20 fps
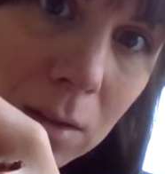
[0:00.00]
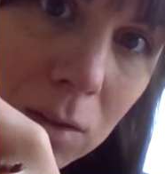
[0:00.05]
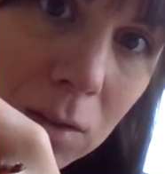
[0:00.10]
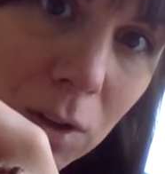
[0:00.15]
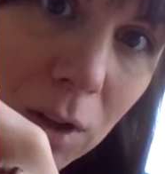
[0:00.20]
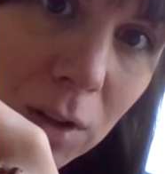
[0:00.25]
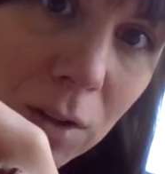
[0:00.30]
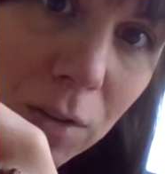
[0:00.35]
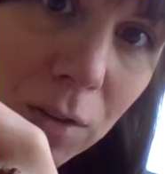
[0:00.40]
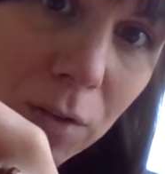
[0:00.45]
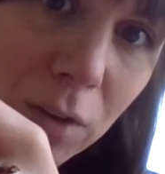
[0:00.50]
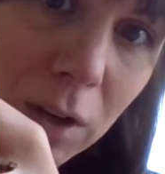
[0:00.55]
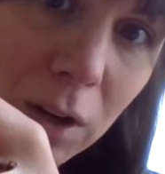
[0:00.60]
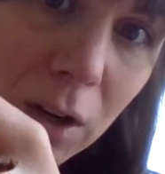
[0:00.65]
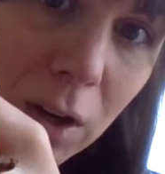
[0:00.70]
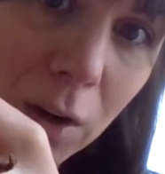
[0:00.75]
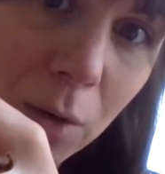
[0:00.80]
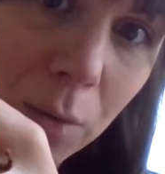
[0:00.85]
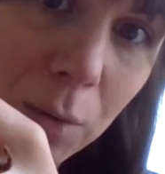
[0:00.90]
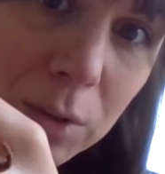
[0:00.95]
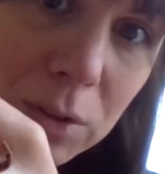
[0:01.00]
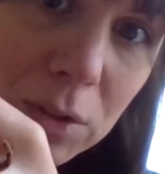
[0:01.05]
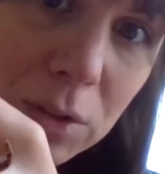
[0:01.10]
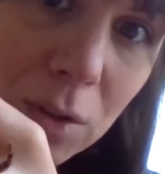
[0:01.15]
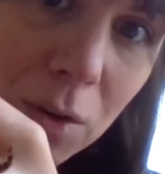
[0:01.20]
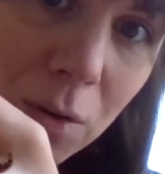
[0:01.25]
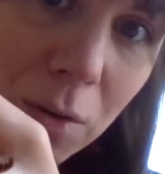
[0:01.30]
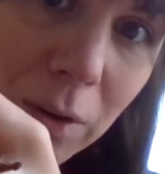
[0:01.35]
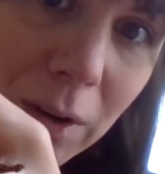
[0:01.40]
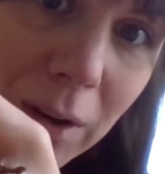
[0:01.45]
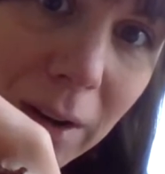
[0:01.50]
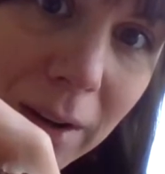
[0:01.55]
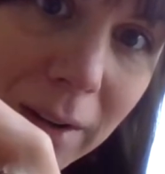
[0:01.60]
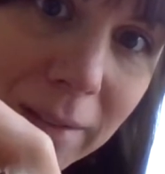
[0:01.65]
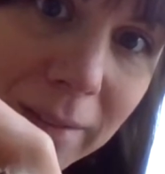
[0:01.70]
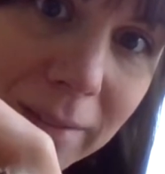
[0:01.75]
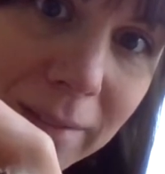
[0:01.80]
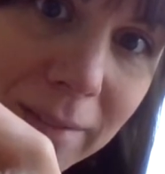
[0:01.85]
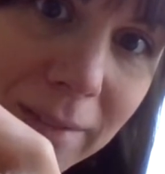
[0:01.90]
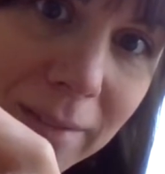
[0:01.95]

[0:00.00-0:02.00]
Trying to figure out what's going on.